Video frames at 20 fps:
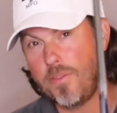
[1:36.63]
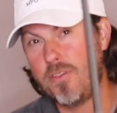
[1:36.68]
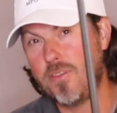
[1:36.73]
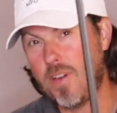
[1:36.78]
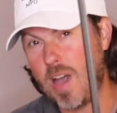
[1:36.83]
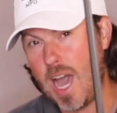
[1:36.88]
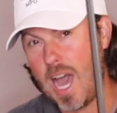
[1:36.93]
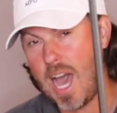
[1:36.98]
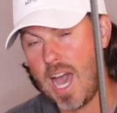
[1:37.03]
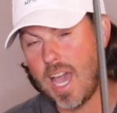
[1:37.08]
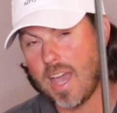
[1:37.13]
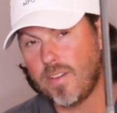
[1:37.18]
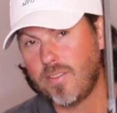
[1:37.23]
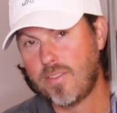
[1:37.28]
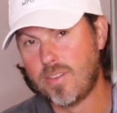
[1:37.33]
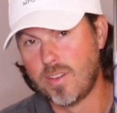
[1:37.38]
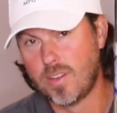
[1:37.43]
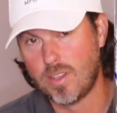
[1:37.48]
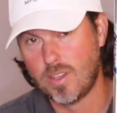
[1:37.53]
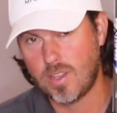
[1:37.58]

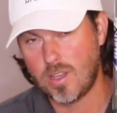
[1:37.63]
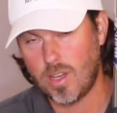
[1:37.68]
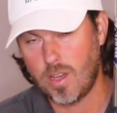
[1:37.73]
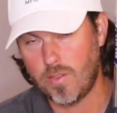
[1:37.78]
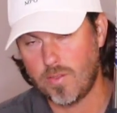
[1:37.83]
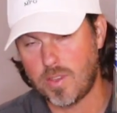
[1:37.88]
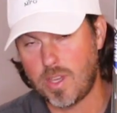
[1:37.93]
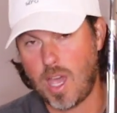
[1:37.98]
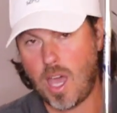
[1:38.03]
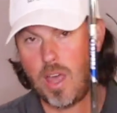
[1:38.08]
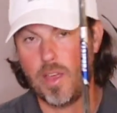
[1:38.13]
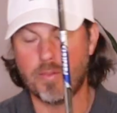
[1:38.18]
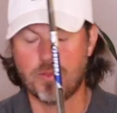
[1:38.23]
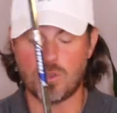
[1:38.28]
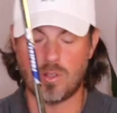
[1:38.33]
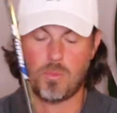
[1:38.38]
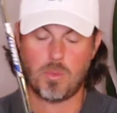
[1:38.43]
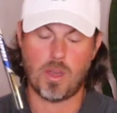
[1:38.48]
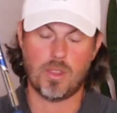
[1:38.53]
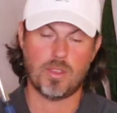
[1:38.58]
5 of the olive
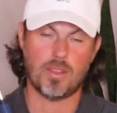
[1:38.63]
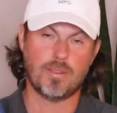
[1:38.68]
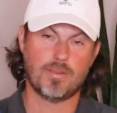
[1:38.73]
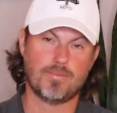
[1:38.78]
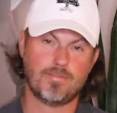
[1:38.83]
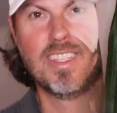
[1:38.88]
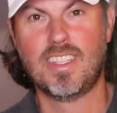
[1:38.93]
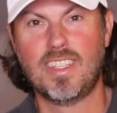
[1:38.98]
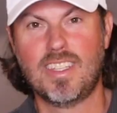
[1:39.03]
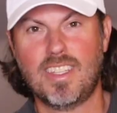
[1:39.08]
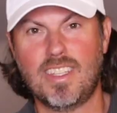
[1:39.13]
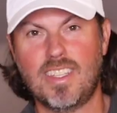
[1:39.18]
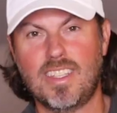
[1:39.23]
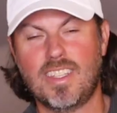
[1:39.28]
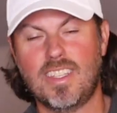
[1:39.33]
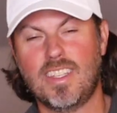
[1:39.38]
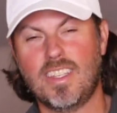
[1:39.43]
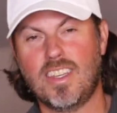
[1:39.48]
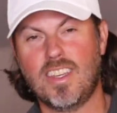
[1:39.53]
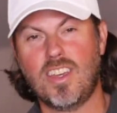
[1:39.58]
tree method.
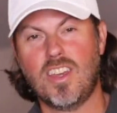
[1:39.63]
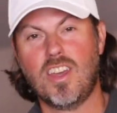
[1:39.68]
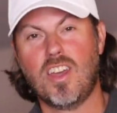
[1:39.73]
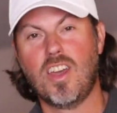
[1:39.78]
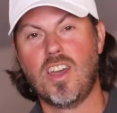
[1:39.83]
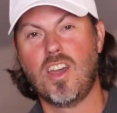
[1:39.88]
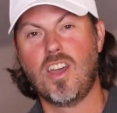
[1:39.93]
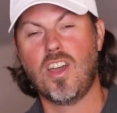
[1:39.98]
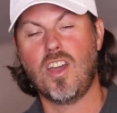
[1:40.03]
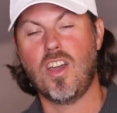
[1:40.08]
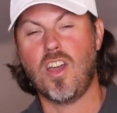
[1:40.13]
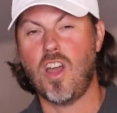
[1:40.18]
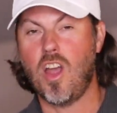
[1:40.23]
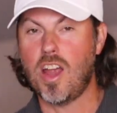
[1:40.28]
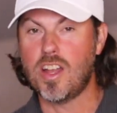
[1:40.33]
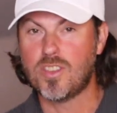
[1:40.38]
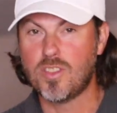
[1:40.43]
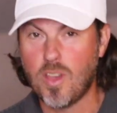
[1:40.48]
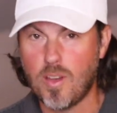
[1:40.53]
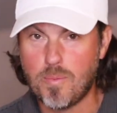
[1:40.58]
All
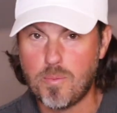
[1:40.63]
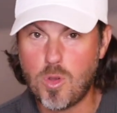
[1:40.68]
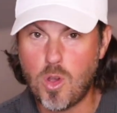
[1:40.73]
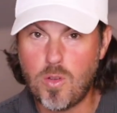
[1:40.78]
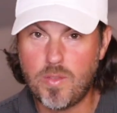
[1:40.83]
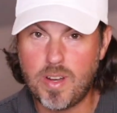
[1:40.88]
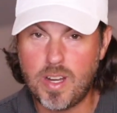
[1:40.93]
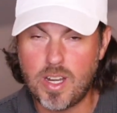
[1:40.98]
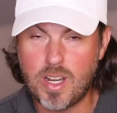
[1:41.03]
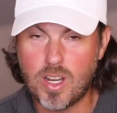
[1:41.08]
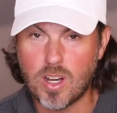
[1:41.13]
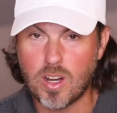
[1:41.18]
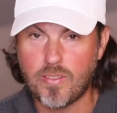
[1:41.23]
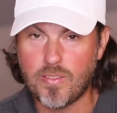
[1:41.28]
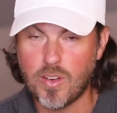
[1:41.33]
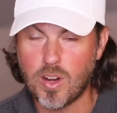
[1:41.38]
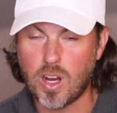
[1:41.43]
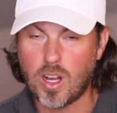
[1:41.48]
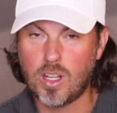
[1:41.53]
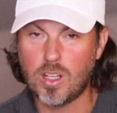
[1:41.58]
right, so I've moved in here
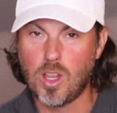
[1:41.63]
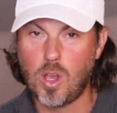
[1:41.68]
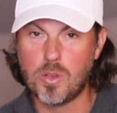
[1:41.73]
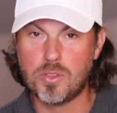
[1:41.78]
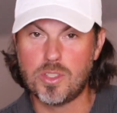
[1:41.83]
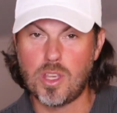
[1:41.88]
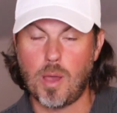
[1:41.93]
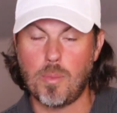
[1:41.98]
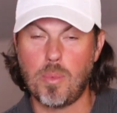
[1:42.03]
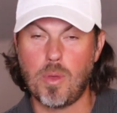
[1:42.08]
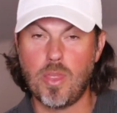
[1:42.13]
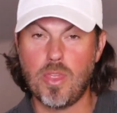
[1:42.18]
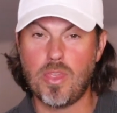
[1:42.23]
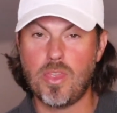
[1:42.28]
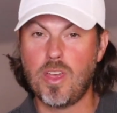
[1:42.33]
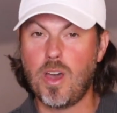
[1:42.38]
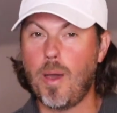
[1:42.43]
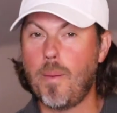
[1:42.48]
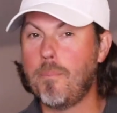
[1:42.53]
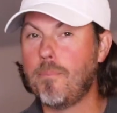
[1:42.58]
for a close-up.
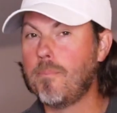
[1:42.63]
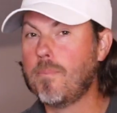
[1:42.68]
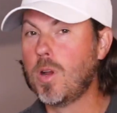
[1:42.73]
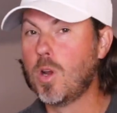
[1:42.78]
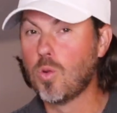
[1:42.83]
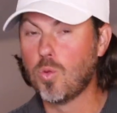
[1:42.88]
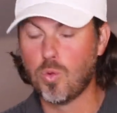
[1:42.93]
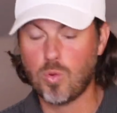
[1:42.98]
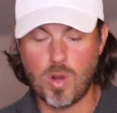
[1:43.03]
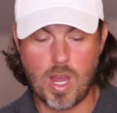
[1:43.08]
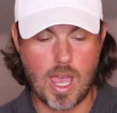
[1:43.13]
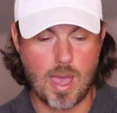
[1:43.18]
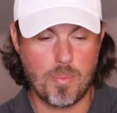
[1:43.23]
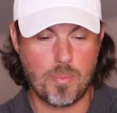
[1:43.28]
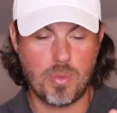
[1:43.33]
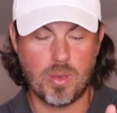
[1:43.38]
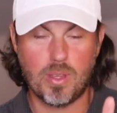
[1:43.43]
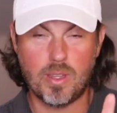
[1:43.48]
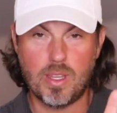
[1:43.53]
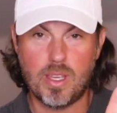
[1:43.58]
The
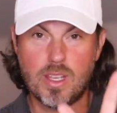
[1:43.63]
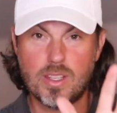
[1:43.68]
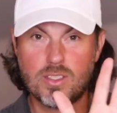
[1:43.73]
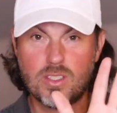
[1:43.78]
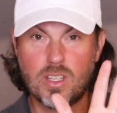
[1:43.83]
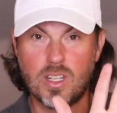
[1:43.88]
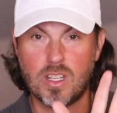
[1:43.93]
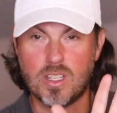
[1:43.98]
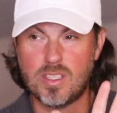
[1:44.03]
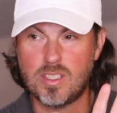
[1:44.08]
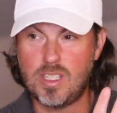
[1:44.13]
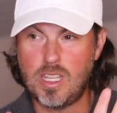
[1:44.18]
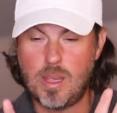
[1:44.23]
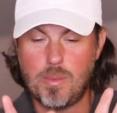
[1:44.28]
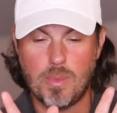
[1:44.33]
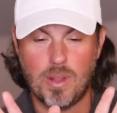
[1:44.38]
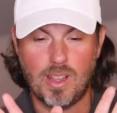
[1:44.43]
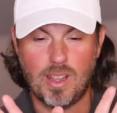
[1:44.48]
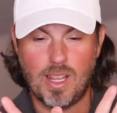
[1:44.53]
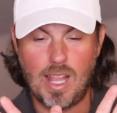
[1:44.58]
grip is going to
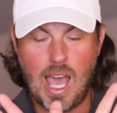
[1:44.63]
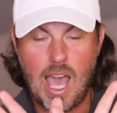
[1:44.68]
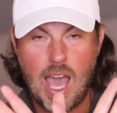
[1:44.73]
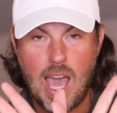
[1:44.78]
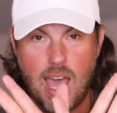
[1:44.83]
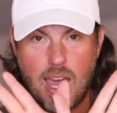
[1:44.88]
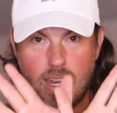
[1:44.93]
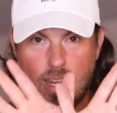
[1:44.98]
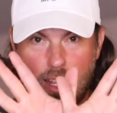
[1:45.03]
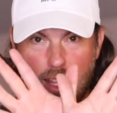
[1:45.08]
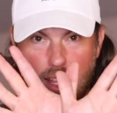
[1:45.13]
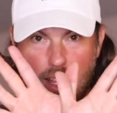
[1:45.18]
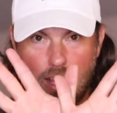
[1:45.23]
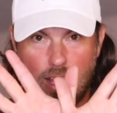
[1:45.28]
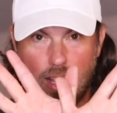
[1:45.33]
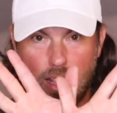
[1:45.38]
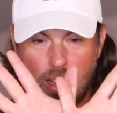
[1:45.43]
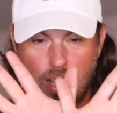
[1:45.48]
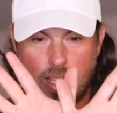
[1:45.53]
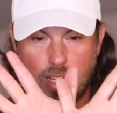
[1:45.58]
seem a lot
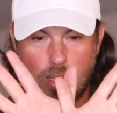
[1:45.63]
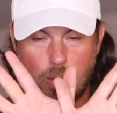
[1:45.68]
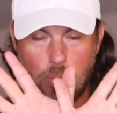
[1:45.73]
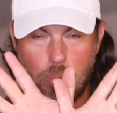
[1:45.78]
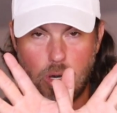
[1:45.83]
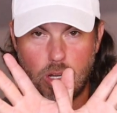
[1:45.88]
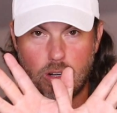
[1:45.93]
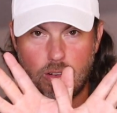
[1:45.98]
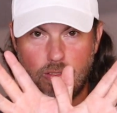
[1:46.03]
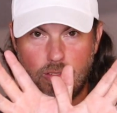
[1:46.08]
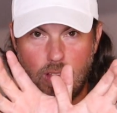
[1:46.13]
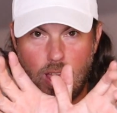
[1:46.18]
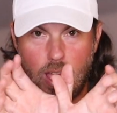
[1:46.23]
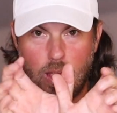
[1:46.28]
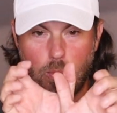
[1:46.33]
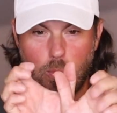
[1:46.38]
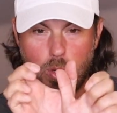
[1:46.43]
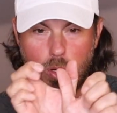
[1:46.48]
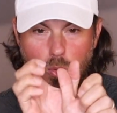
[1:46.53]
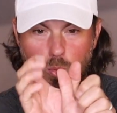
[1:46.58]
like a butterfly.
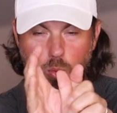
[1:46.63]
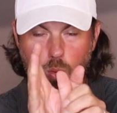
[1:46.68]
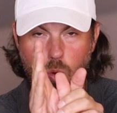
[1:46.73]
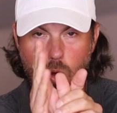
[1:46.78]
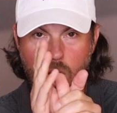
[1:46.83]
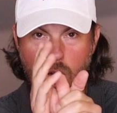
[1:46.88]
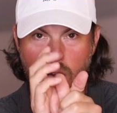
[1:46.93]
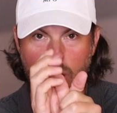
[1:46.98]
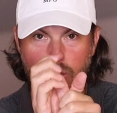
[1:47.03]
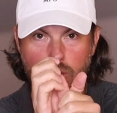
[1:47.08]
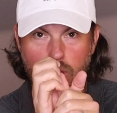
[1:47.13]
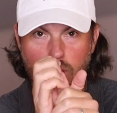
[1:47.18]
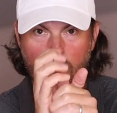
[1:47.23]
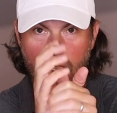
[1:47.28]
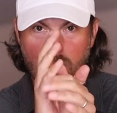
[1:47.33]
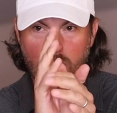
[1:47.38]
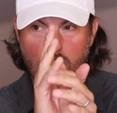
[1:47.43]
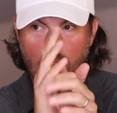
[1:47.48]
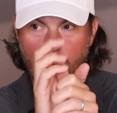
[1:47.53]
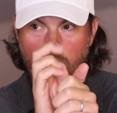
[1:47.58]
We want the
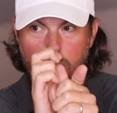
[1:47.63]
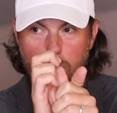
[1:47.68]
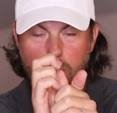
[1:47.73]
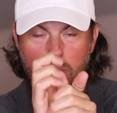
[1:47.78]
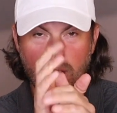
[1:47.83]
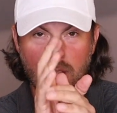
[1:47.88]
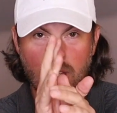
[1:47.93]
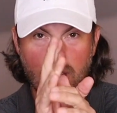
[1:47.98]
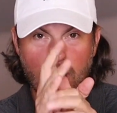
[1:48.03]
club